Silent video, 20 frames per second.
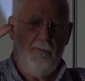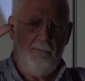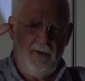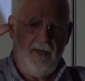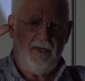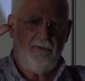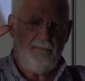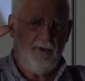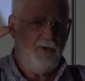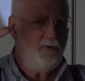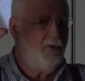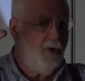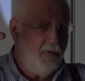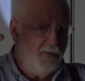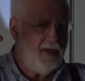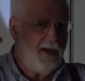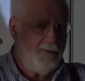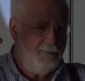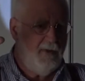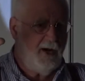a bit, but not
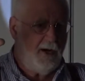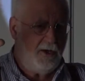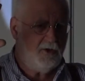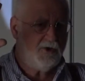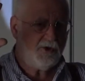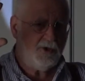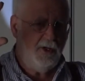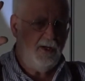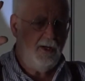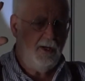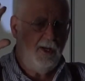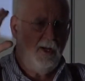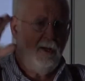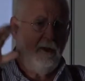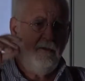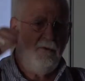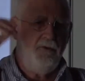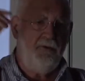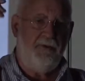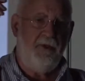that much.
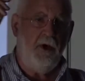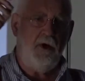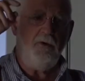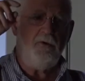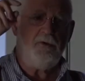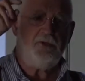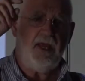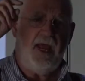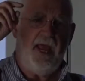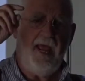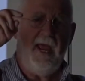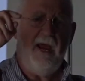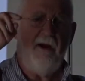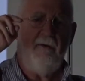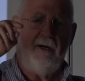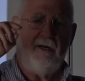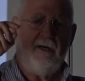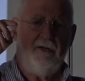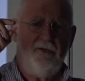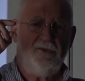Those
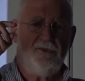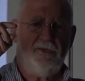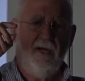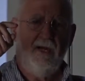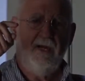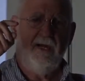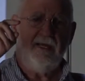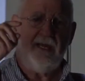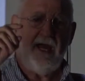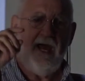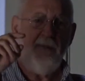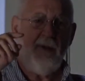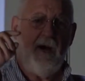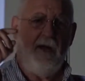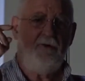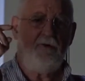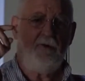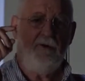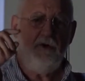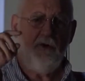areas came
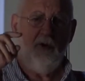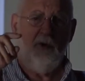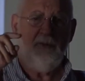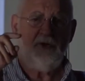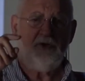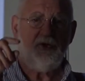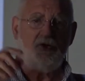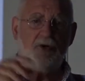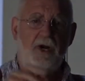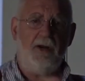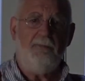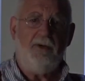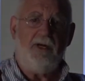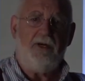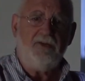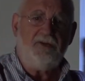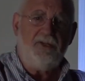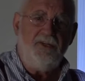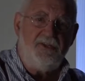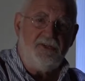under enormous strain
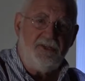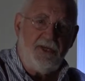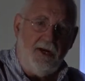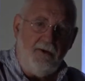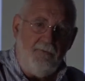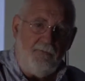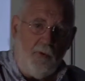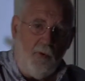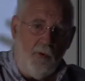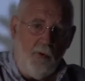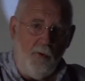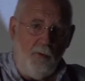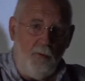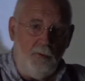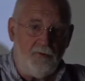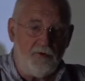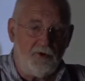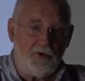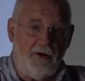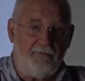because instead of
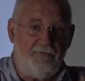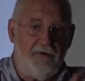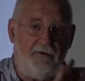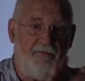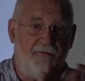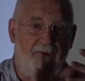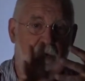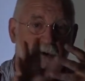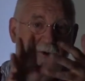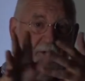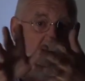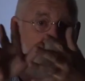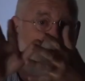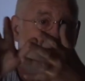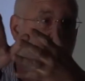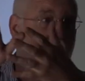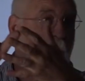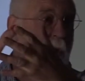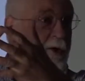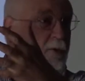all traffic flow
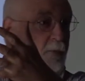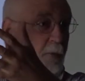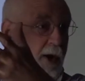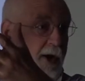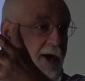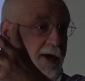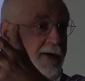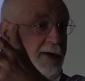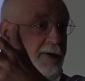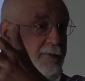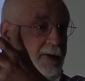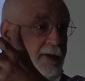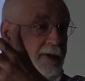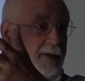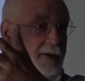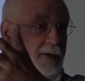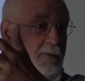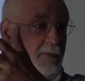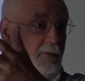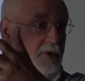going one way,
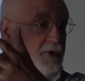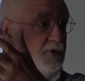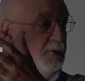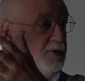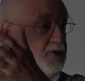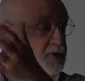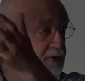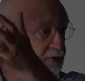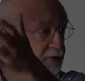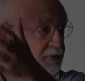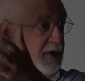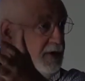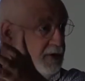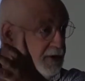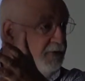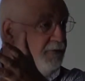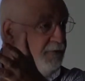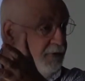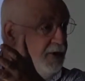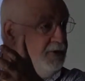which was to feed
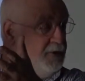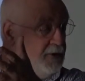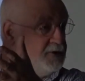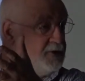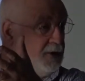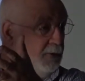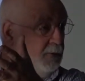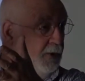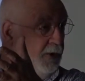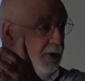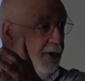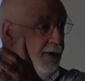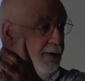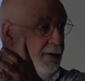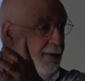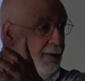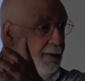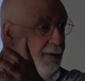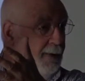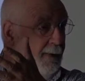the front as it
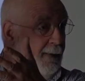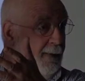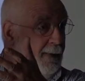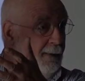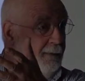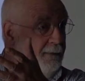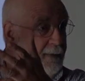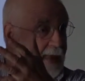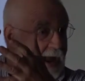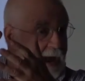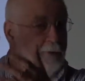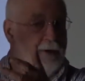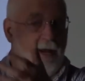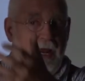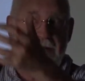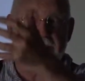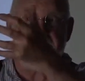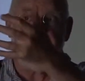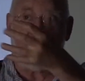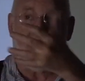were, now it had to